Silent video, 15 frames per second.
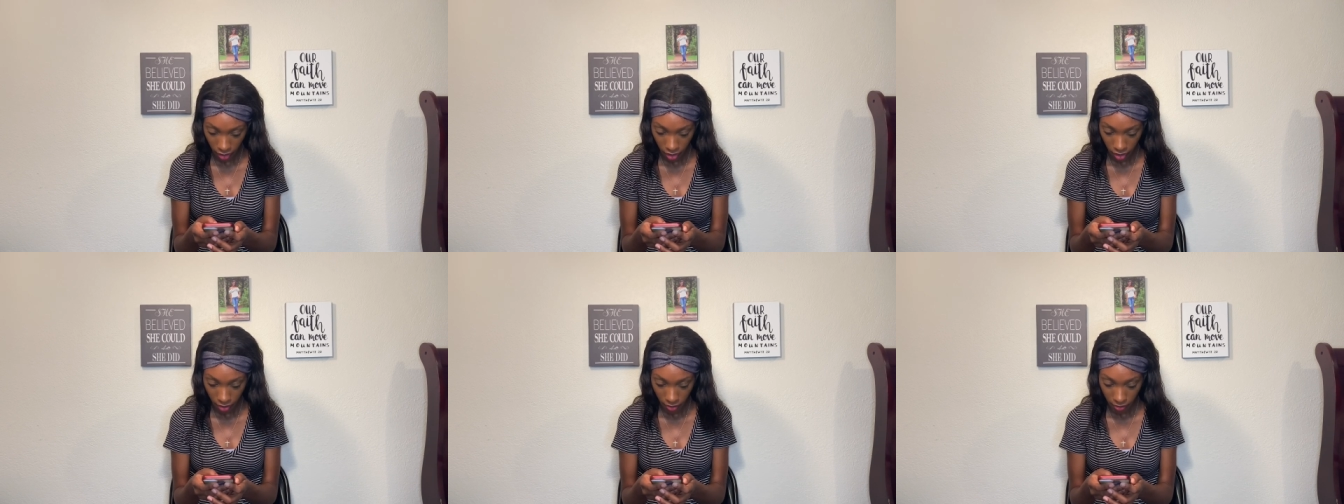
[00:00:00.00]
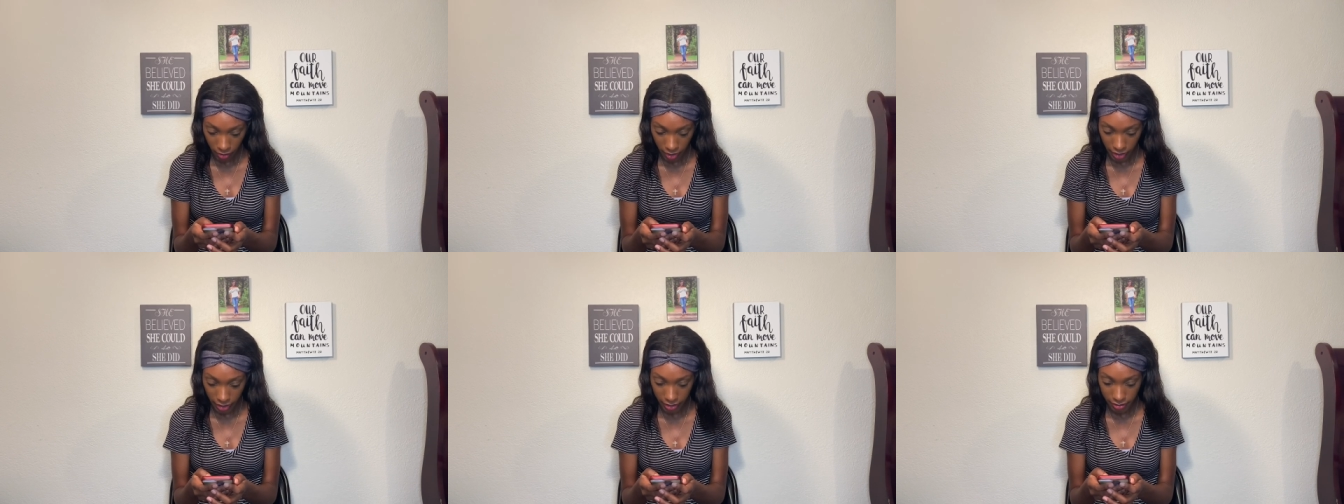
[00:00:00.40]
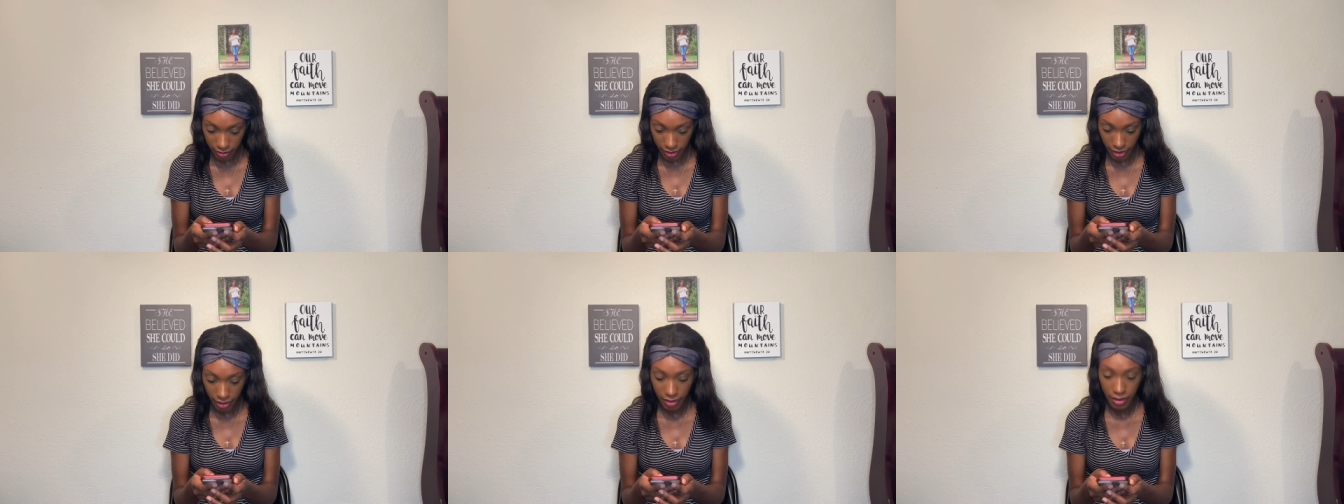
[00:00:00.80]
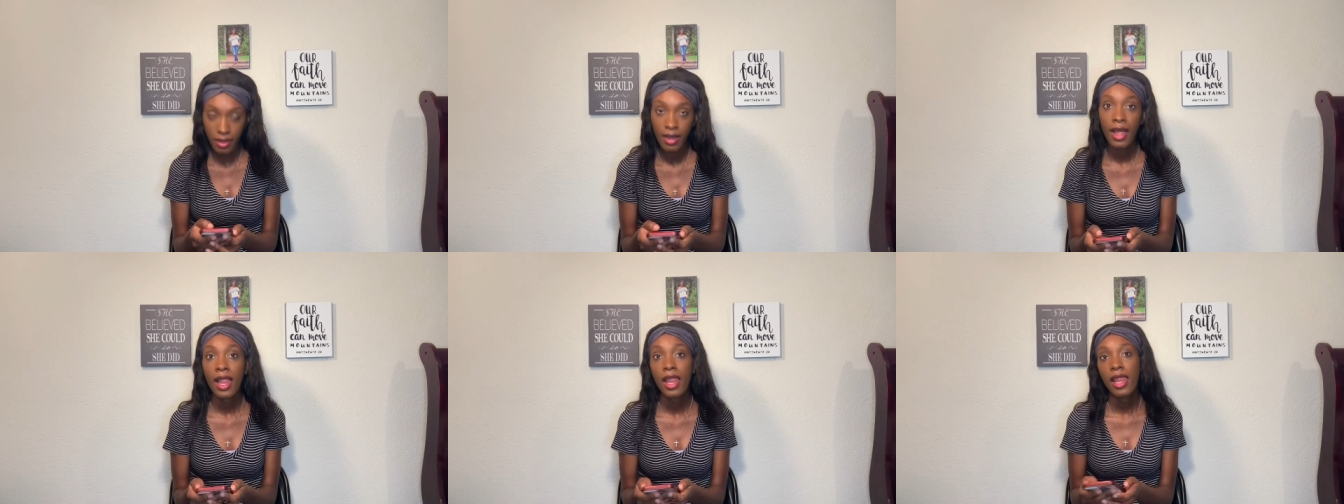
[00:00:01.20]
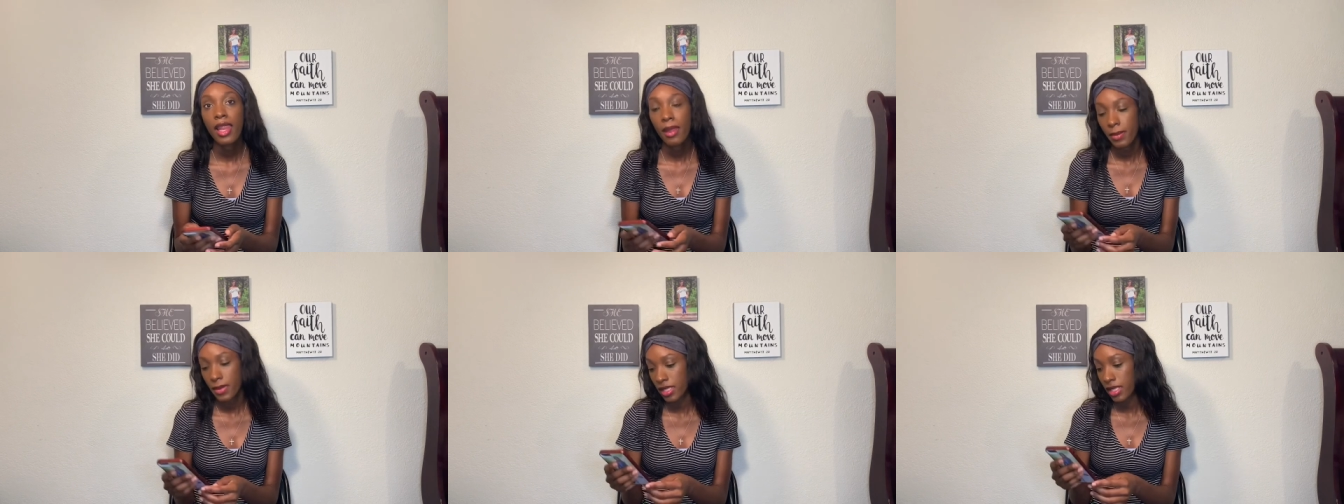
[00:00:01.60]
What else? Let me
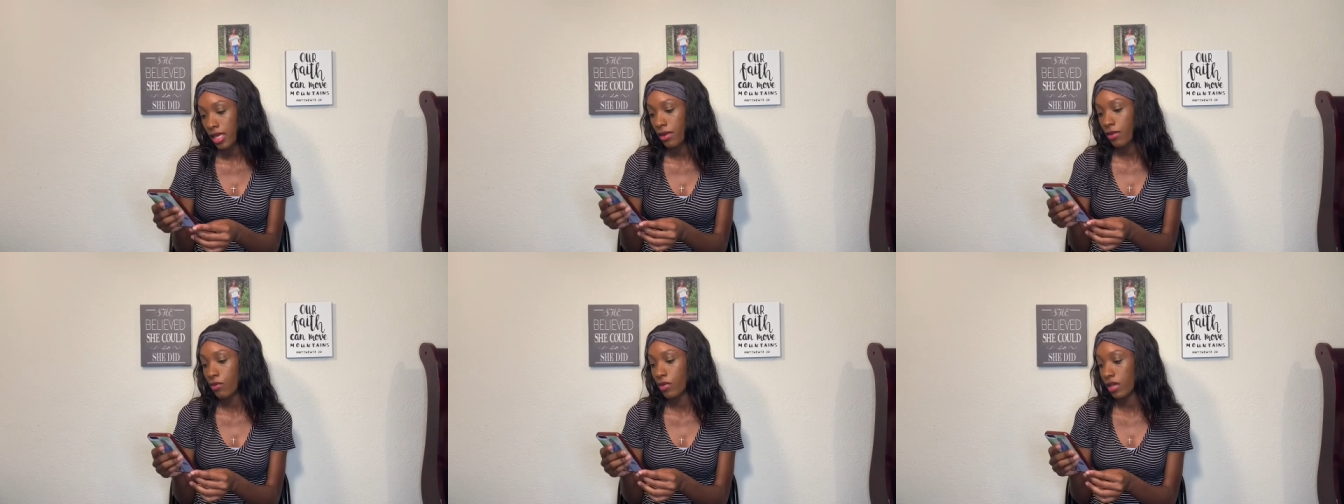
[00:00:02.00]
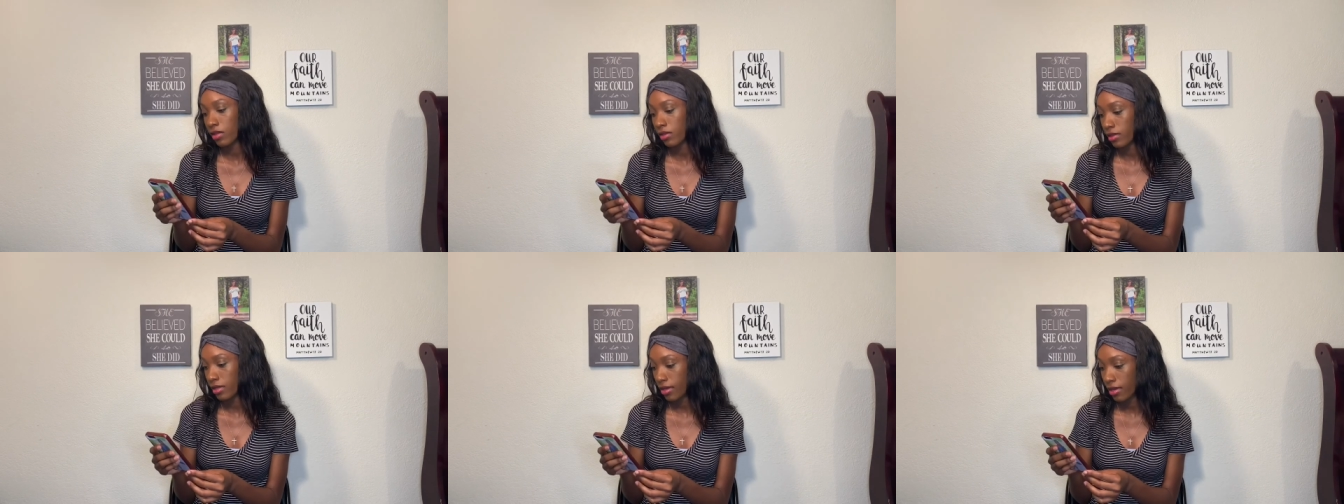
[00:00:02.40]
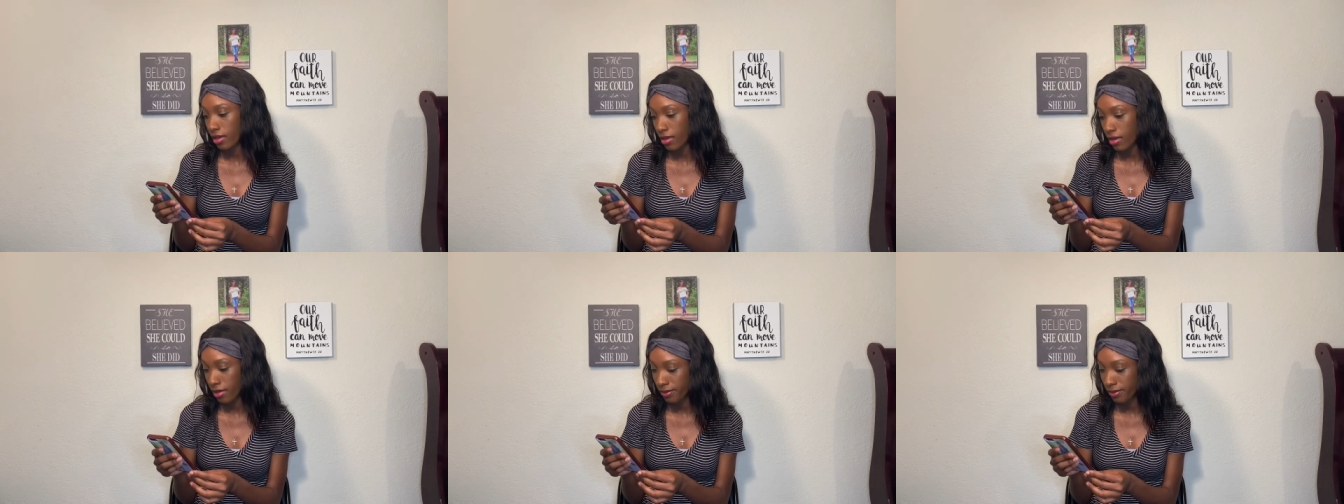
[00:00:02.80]
see what else I got.